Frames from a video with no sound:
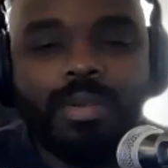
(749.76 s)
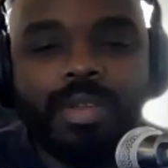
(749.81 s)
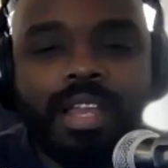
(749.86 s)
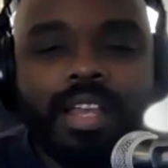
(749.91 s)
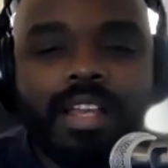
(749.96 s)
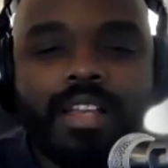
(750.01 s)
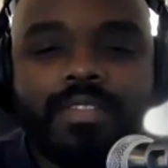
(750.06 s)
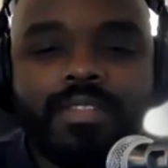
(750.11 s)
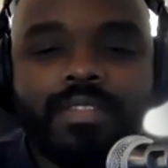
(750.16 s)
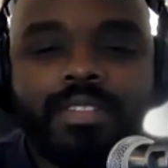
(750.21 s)

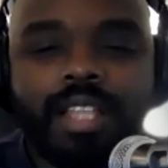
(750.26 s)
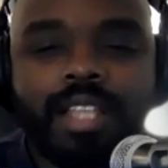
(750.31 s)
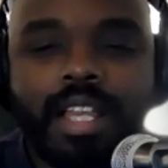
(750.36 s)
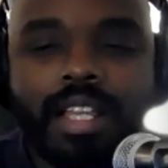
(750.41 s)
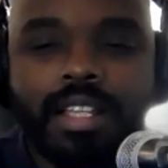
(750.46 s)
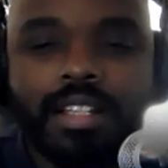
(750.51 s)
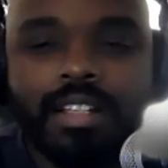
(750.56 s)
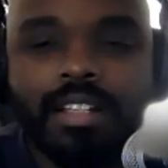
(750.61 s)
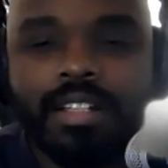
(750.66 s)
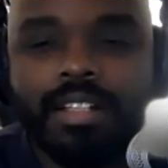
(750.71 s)
have
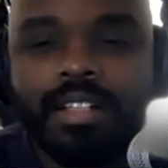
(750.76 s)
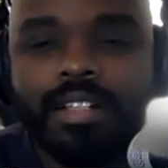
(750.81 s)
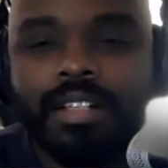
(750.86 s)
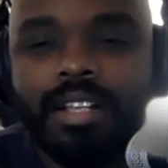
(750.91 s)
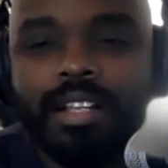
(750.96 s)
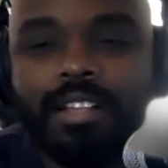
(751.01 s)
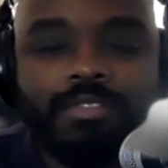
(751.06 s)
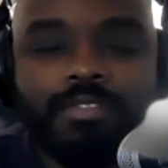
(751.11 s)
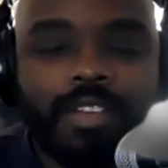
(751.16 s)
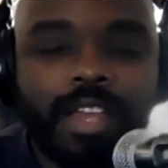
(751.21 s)
like
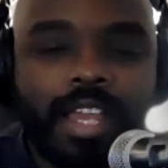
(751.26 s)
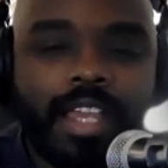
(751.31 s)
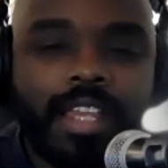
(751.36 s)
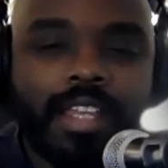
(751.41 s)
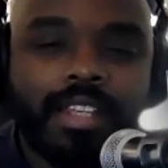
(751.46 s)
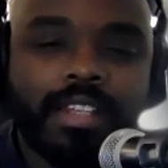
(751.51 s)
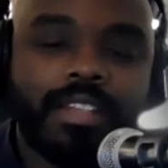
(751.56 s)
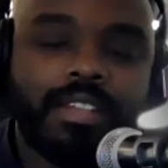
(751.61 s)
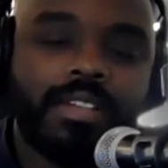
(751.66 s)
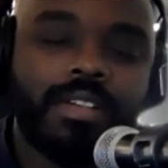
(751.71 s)
a
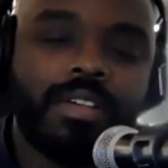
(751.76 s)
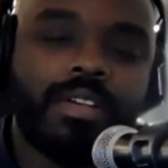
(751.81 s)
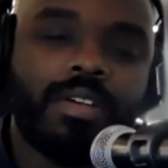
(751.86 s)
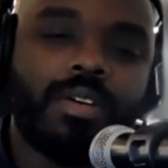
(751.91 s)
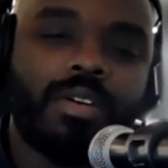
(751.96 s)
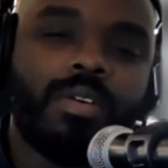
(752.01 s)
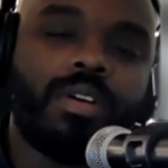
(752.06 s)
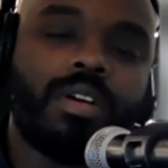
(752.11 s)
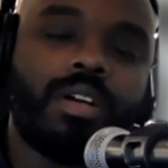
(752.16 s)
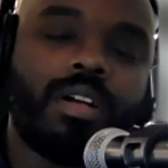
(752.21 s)
fact
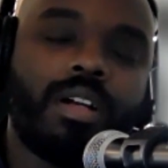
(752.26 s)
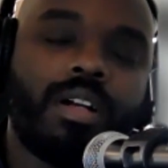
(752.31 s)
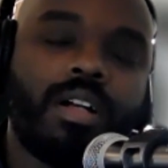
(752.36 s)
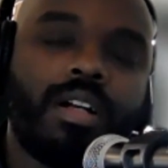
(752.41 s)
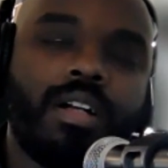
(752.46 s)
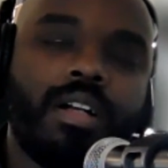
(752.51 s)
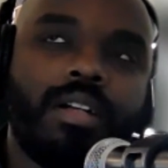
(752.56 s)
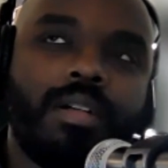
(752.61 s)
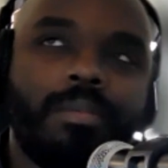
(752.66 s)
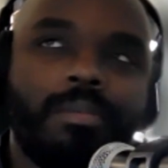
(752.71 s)

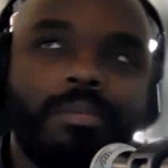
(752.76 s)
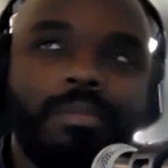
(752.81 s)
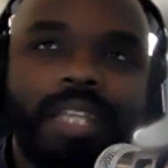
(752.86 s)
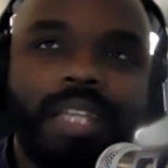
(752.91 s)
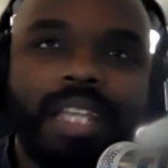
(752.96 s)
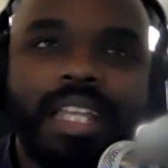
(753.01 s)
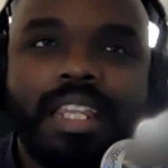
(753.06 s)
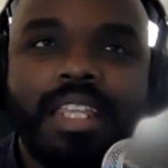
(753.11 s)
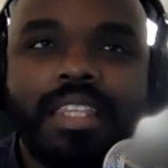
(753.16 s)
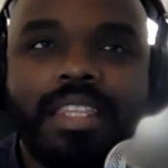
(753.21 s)
or
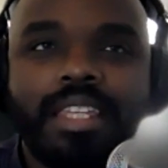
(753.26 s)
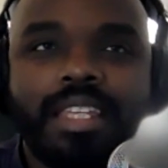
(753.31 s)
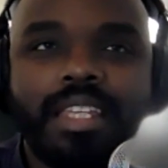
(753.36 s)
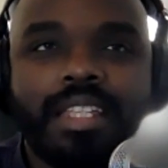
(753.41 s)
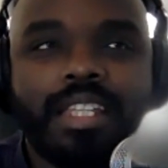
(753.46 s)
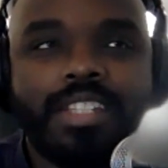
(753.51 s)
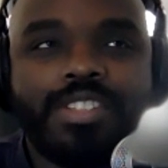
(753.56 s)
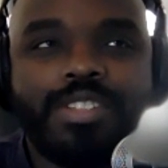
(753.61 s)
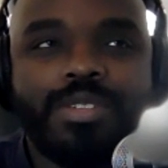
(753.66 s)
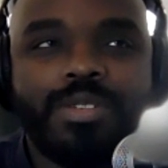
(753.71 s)
anything
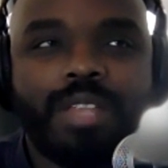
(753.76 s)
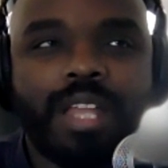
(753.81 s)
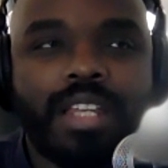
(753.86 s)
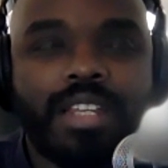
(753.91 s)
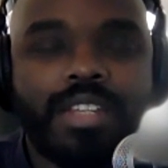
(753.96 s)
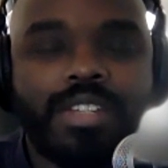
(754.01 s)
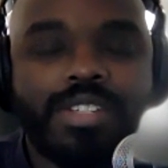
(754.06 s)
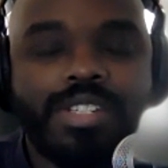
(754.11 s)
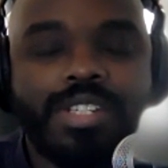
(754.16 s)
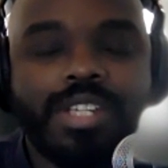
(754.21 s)
that you like
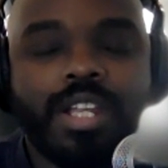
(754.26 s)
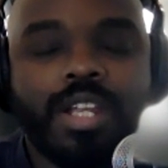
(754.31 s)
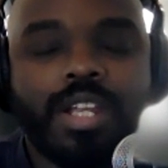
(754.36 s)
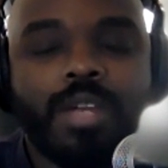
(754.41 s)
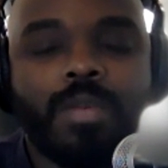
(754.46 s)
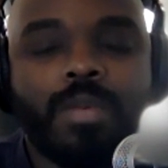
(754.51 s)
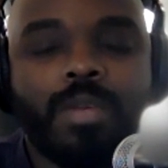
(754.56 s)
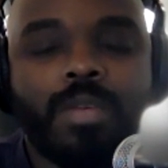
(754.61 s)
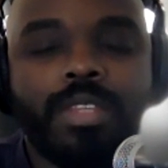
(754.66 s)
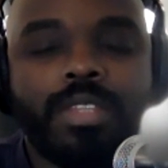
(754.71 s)
to share
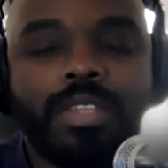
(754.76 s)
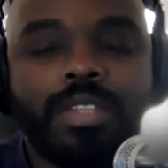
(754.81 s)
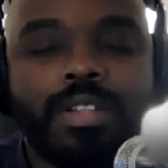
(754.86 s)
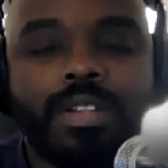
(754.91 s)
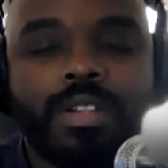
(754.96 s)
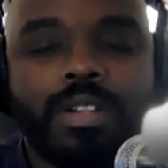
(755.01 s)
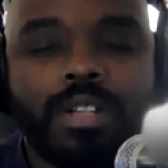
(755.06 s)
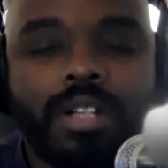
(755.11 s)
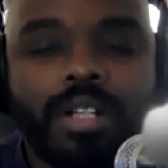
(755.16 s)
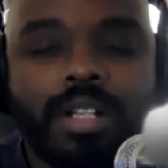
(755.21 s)
with
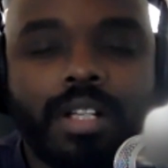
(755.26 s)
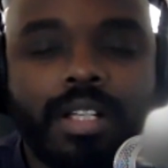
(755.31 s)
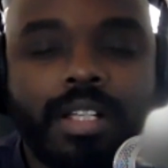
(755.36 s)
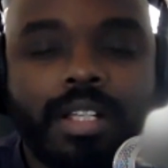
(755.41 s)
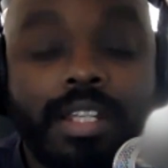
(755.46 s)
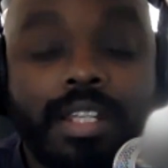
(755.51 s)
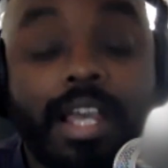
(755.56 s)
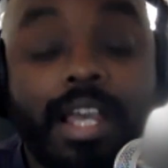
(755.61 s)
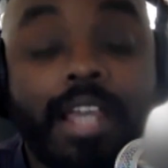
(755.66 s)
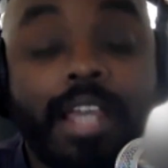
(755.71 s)
your
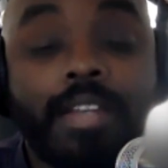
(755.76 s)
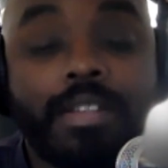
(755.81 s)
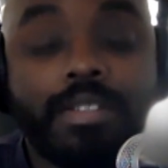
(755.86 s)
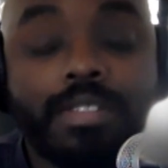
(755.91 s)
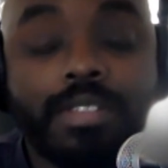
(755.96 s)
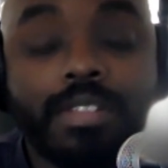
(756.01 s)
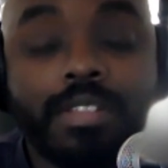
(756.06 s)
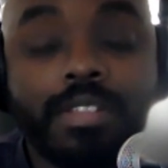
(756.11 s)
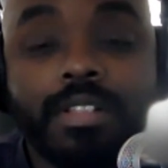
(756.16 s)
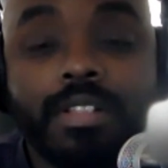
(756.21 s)
diners
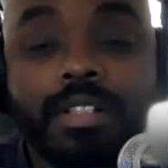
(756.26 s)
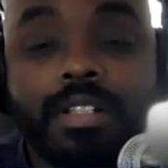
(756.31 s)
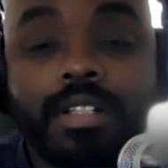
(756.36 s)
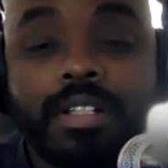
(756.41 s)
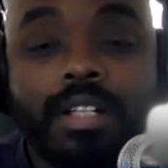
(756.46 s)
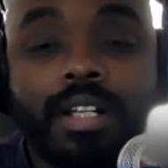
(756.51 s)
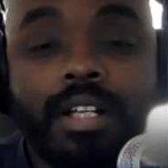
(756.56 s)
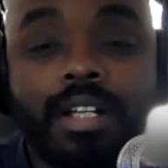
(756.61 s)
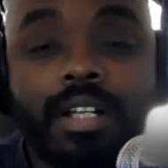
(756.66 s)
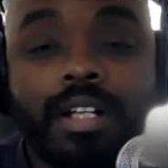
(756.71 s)

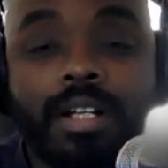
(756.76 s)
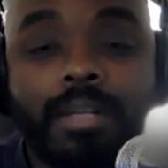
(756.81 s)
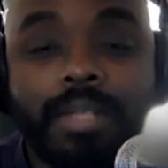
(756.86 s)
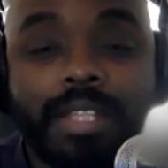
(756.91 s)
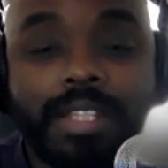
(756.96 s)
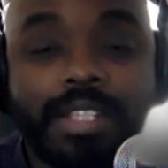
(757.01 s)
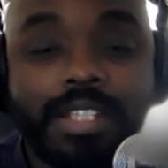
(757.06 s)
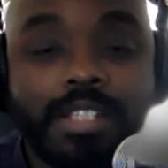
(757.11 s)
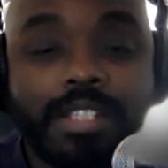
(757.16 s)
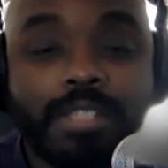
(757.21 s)
that
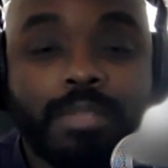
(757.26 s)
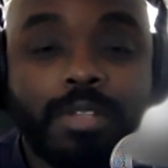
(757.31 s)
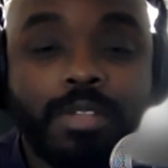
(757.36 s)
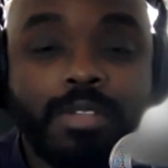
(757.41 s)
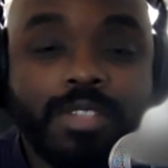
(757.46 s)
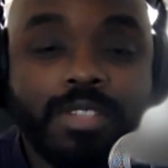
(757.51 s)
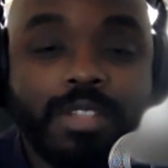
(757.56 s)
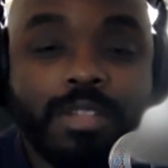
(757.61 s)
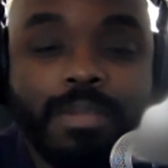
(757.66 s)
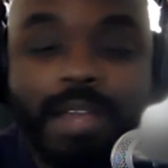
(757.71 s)
just
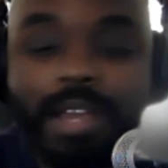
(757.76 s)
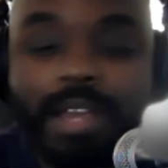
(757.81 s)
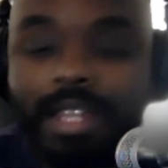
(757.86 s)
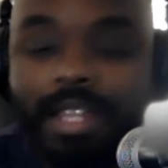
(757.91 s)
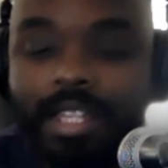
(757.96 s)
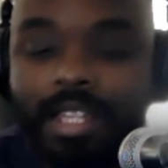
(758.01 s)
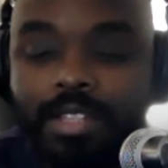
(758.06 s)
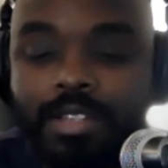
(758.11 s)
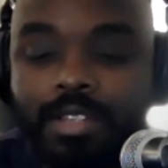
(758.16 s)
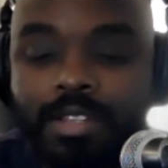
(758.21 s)
blows their mind?
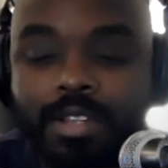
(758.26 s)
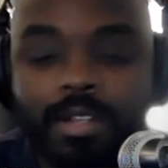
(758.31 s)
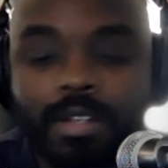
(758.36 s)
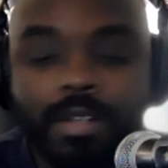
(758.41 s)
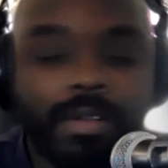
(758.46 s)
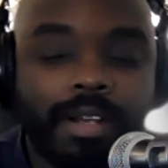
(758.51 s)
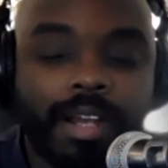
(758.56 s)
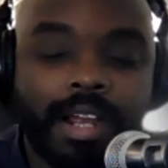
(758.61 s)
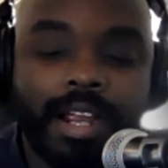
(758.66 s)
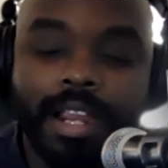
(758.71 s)
Like,
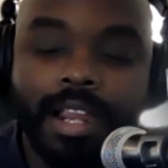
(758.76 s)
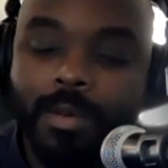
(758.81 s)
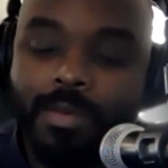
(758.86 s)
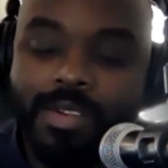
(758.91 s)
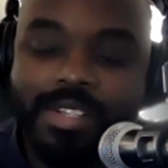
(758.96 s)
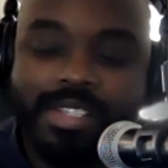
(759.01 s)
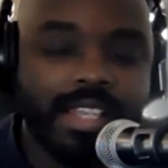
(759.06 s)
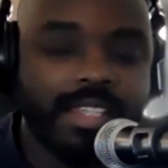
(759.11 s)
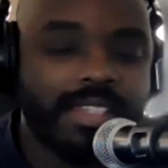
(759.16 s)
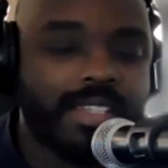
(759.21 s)
all right,
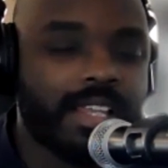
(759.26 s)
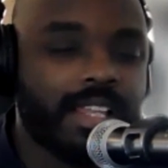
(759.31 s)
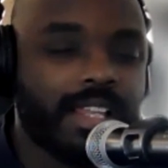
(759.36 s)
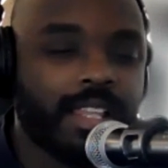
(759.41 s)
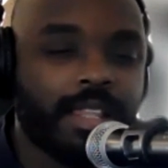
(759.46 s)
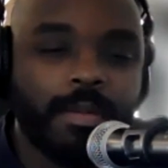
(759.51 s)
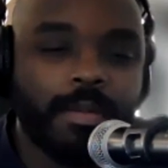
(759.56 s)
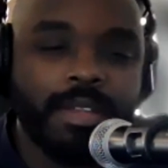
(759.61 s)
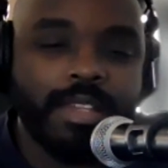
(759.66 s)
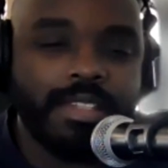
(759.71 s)
once I tell
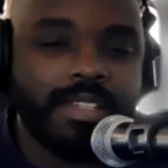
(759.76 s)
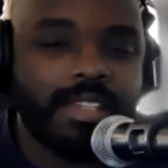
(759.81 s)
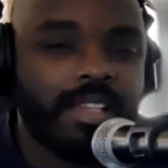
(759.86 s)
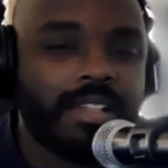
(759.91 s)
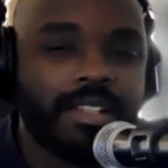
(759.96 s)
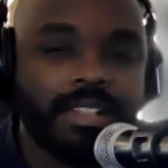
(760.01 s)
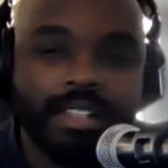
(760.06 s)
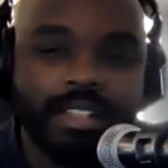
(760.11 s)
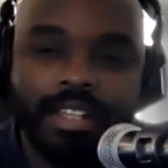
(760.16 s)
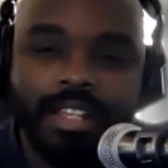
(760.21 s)
them this,
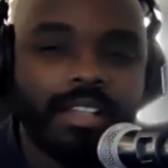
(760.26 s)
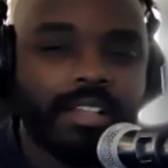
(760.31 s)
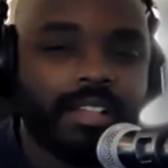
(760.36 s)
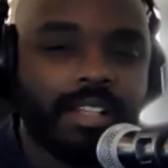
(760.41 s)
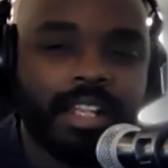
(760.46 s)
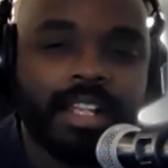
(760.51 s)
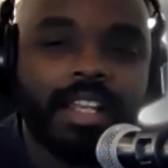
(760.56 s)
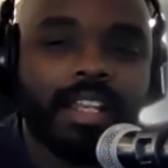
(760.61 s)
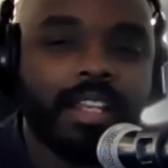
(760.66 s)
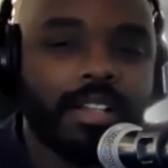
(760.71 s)

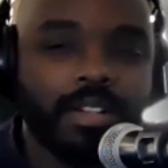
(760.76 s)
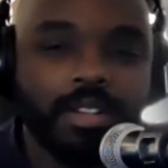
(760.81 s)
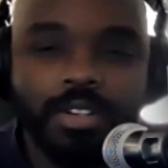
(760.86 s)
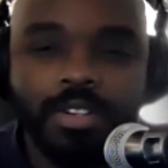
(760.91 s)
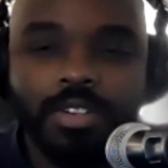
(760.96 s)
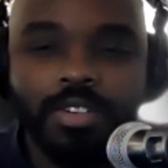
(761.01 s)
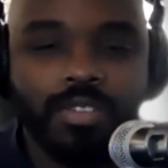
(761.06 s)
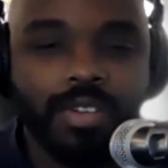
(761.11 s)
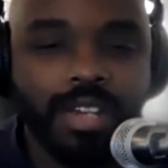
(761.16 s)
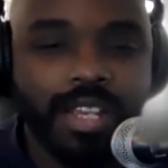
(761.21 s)
they're gonna go
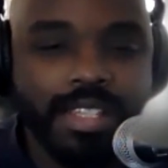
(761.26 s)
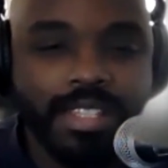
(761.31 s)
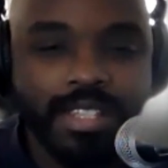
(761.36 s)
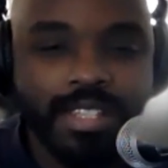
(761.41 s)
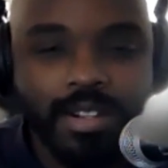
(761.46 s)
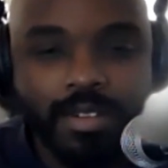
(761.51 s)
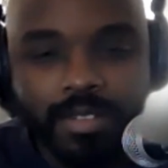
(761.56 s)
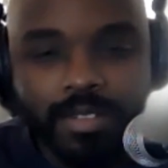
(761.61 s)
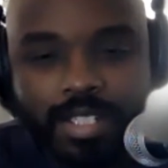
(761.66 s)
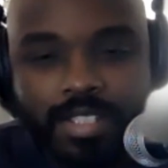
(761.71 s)
crazy
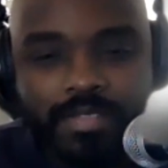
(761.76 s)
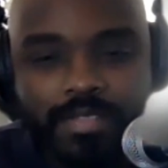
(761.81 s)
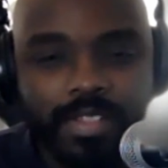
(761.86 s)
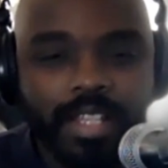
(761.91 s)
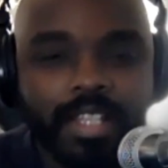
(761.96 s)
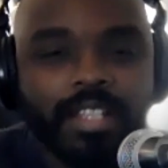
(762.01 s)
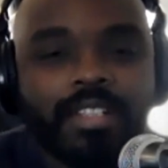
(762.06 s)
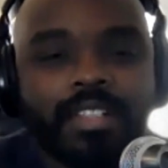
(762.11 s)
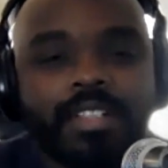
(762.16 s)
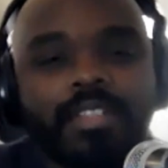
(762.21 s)
over this fact.